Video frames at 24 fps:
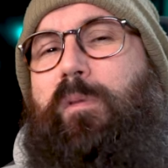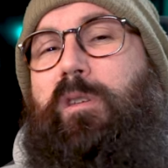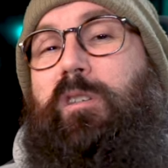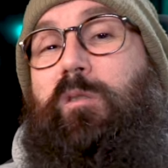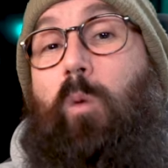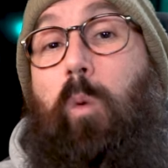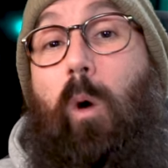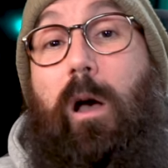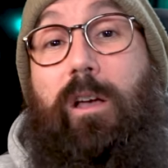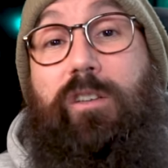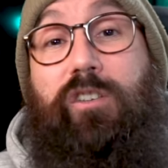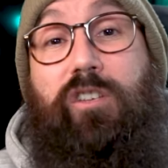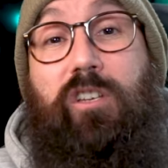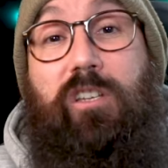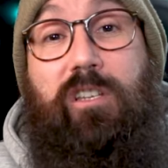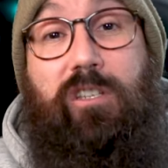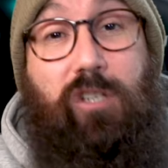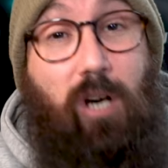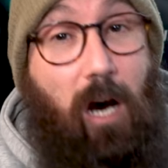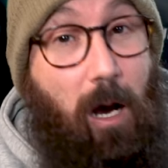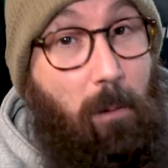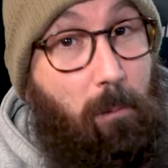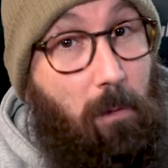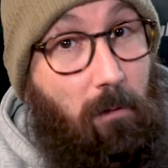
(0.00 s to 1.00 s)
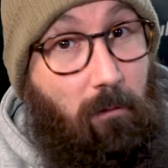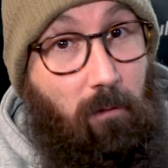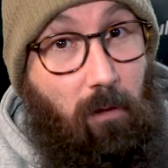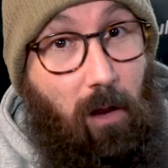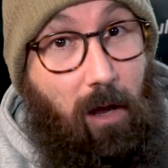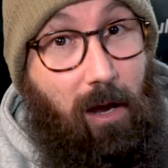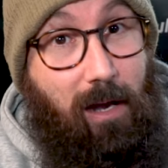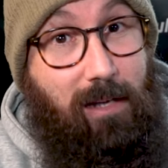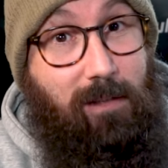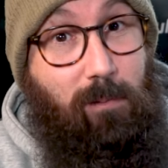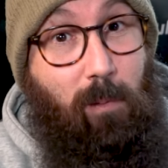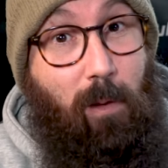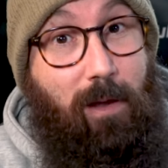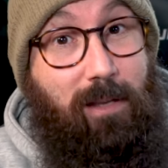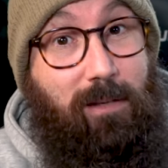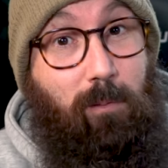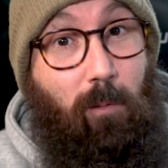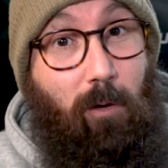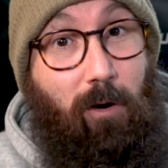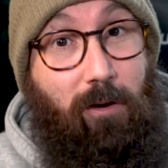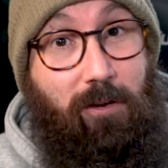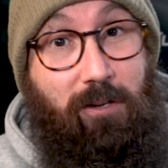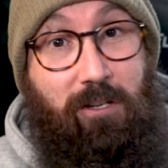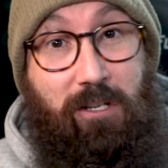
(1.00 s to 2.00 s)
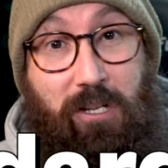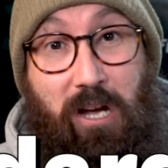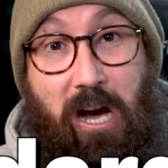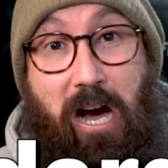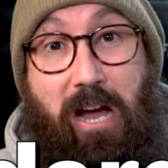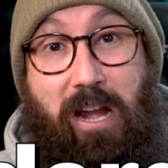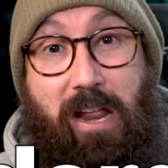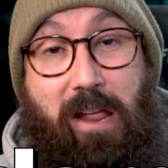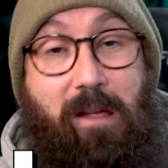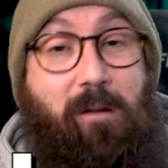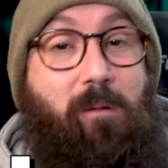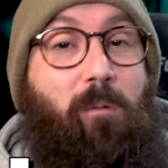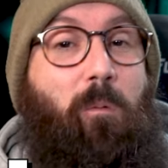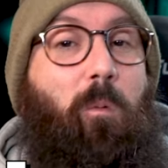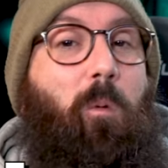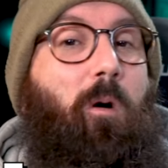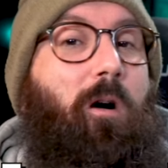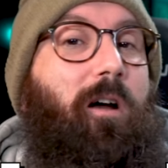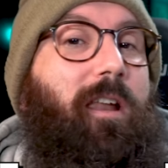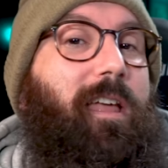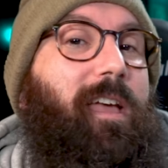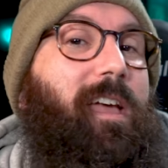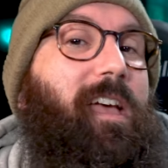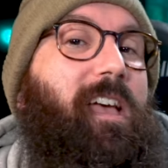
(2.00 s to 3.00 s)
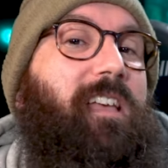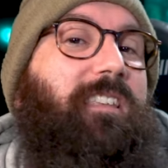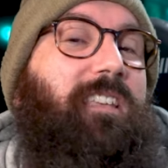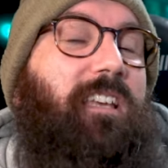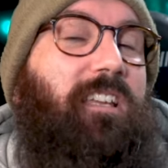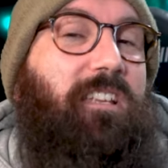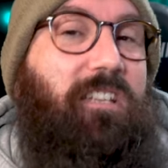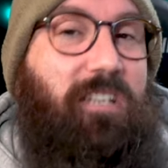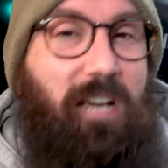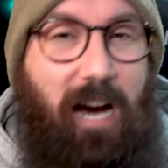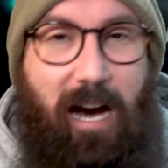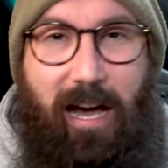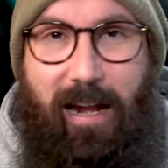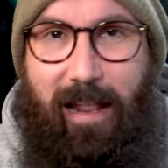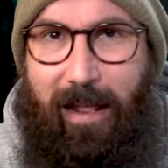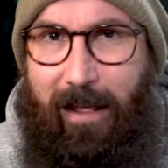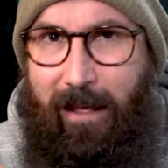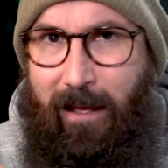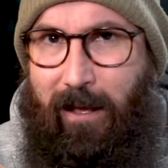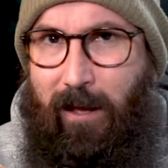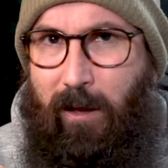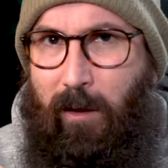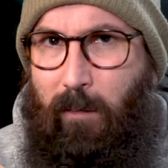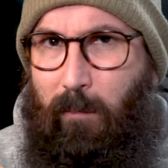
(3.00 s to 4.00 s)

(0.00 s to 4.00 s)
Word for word: this question time with last week's word, Darty. What is Darty?